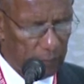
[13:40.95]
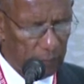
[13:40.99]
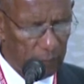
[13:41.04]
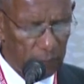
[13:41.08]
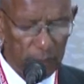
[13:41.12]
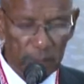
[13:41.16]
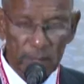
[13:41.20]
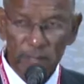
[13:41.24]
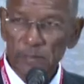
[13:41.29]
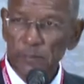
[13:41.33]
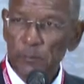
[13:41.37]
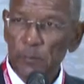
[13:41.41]

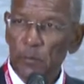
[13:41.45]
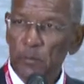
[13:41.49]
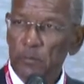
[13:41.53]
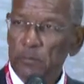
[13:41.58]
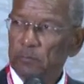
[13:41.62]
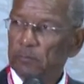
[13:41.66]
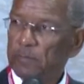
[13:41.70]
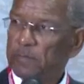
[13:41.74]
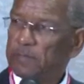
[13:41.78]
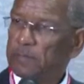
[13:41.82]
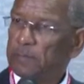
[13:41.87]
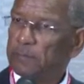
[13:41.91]
When I
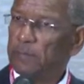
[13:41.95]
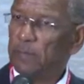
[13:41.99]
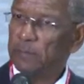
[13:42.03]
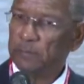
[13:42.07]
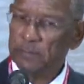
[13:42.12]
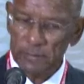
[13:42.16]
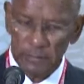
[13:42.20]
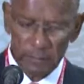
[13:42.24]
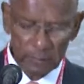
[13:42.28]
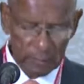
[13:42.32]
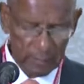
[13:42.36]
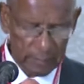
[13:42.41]
spoke to Russell
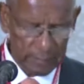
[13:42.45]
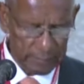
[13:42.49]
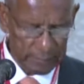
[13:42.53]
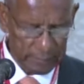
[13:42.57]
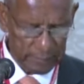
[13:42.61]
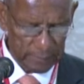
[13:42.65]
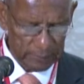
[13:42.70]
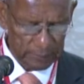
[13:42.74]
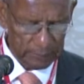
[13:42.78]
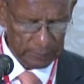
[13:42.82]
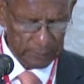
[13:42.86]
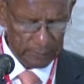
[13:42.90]
about this
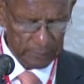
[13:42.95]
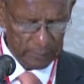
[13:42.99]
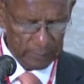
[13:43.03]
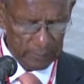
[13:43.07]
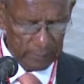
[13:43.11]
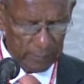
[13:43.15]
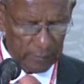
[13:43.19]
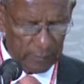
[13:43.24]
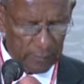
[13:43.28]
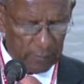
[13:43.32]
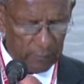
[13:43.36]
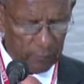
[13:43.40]
concept
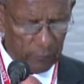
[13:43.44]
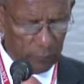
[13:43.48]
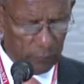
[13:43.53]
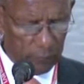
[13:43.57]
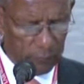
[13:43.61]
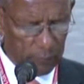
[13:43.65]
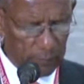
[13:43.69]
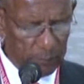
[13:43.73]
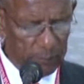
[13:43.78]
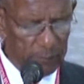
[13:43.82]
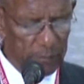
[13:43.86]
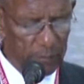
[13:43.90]
of
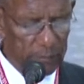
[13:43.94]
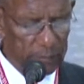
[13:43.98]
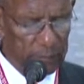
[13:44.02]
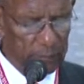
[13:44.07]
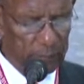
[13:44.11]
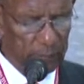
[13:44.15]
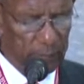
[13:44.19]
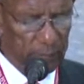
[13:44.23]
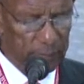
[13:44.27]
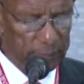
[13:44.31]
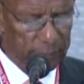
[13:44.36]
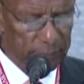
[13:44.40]
moving beyond
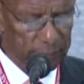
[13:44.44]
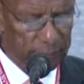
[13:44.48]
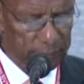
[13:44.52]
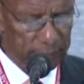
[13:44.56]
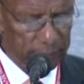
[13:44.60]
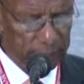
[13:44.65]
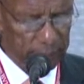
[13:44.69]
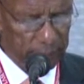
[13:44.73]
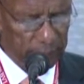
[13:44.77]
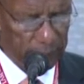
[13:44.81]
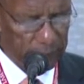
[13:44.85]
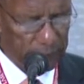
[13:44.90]
the bubble,
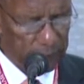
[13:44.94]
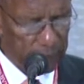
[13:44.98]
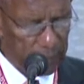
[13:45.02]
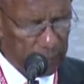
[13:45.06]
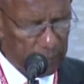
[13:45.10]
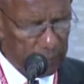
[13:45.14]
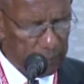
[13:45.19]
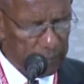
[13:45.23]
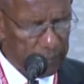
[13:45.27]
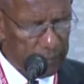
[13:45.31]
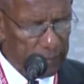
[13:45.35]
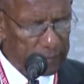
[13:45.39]

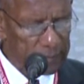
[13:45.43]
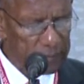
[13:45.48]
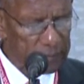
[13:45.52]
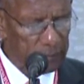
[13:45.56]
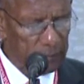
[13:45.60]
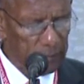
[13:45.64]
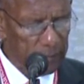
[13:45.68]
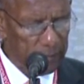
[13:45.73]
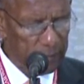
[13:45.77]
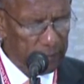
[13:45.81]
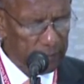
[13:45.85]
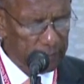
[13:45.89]
he
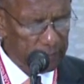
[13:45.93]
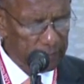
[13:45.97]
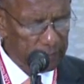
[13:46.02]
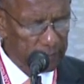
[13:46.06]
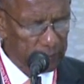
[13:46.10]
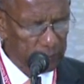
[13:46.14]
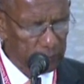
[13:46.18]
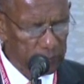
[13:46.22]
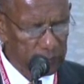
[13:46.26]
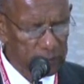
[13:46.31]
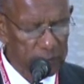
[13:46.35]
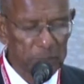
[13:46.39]
explained
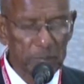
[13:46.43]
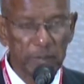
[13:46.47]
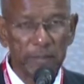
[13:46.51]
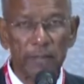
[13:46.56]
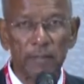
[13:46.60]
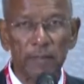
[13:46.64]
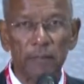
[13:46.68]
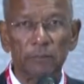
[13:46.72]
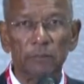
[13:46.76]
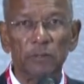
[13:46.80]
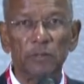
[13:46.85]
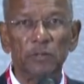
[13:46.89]
that we are
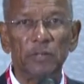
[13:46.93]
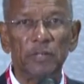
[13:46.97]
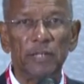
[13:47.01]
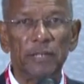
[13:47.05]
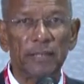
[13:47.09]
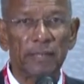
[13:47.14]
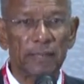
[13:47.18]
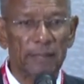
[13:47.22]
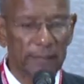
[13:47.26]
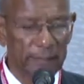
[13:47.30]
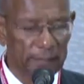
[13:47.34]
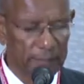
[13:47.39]
speaking about
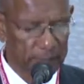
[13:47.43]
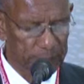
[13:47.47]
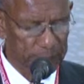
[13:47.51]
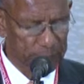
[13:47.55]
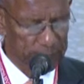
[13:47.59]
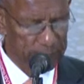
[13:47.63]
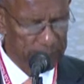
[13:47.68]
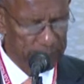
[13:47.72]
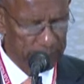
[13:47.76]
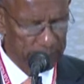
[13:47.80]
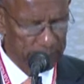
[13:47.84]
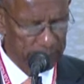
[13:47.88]
taking
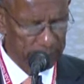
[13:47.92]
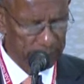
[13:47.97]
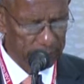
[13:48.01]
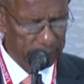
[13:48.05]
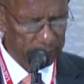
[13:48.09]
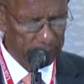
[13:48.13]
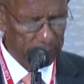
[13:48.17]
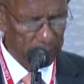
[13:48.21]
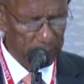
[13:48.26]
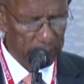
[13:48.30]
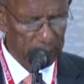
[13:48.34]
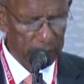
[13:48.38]
leaps,
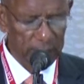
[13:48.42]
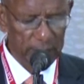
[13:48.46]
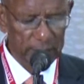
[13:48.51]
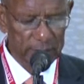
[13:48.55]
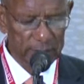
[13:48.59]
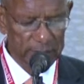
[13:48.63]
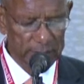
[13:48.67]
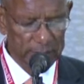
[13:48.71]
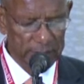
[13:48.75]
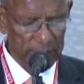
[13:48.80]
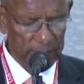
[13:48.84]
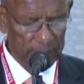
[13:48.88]

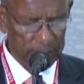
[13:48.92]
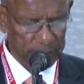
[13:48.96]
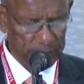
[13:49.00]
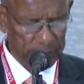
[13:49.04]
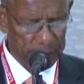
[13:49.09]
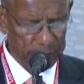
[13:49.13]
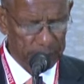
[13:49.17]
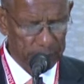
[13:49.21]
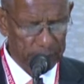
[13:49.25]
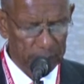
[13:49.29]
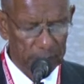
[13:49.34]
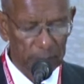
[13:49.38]
not
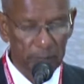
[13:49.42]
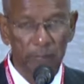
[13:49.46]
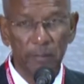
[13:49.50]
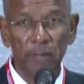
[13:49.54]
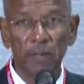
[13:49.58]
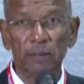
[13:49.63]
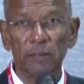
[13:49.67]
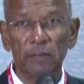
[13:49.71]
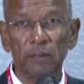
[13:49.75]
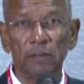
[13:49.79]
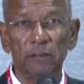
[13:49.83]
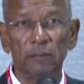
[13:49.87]
steps,
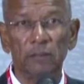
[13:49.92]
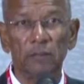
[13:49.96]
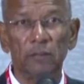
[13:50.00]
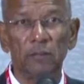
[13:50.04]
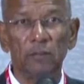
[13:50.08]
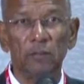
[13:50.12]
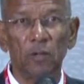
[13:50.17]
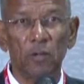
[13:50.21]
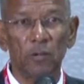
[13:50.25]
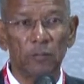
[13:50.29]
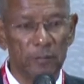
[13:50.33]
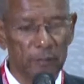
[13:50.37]
beyond the
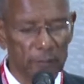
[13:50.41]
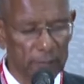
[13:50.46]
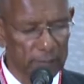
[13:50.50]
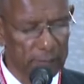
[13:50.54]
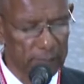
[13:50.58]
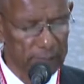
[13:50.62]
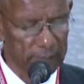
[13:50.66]
current normal.